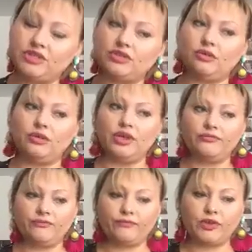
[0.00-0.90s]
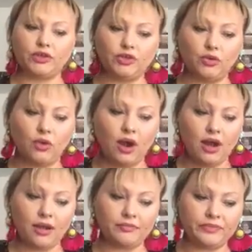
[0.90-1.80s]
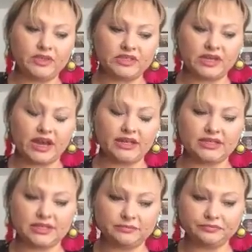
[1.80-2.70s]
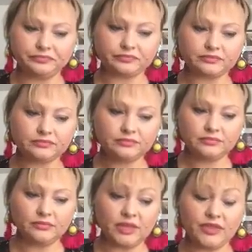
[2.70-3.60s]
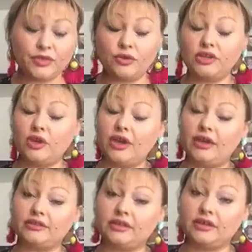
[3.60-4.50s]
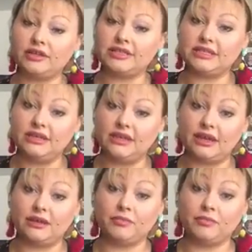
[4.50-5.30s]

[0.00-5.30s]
so if you are size 38C and